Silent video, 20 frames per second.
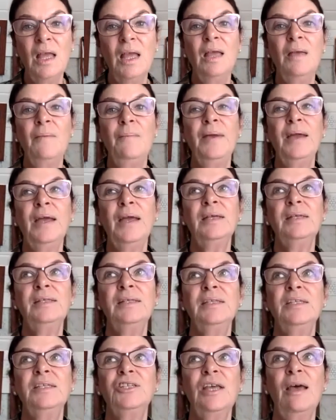
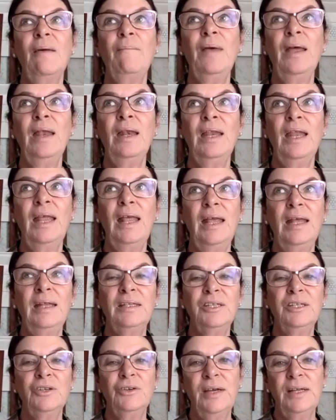because the shaman
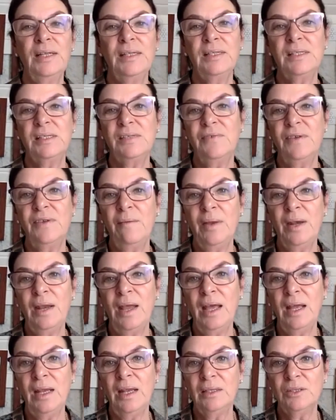integrates his
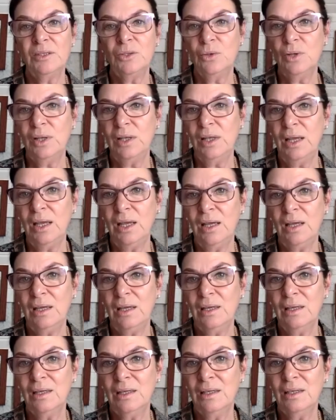feminine totally.
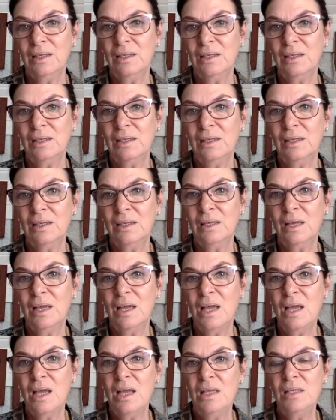
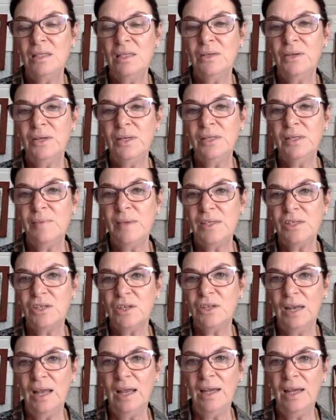So he's
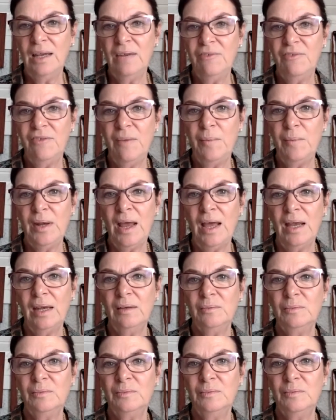masculine and
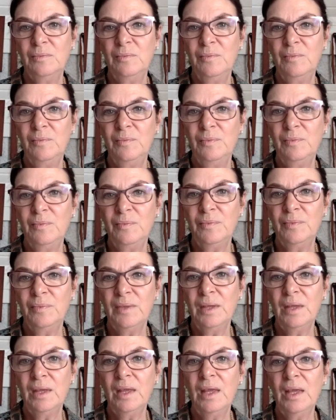feminine.
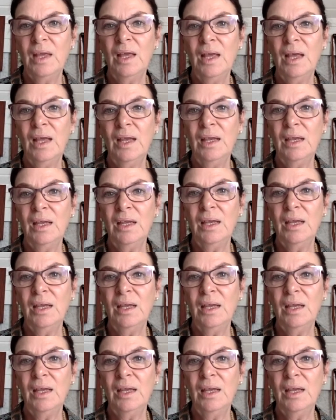And he